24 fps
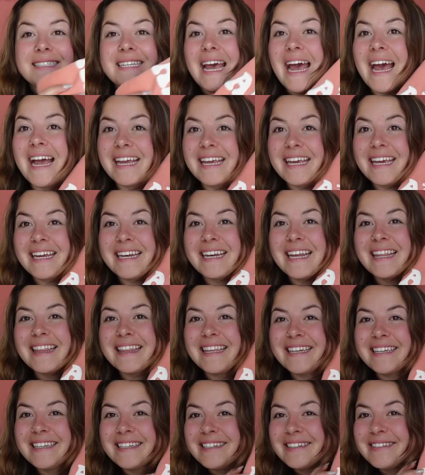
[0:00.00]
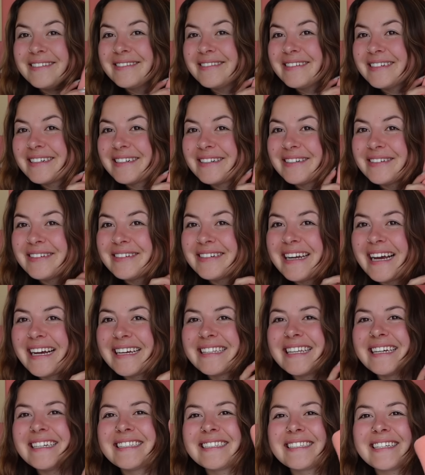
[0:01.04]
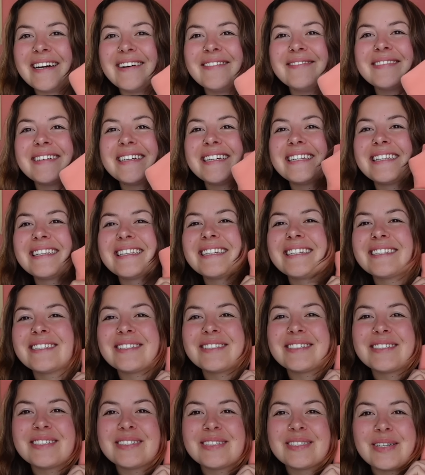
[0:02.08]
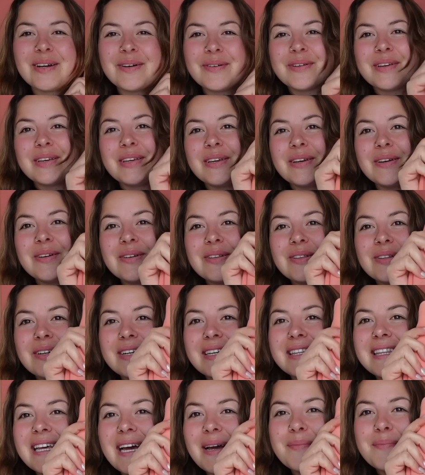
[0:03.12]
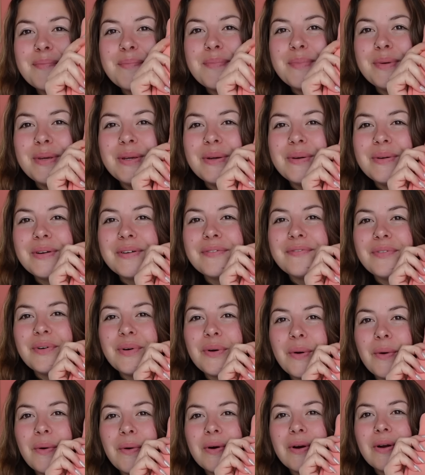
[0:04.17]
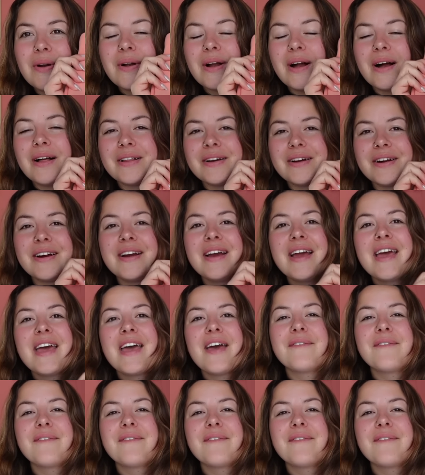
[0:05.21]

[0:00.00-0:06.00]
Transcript: tagging the new crew neck that's coming. These are just so cute. Look at that beautiful coral color.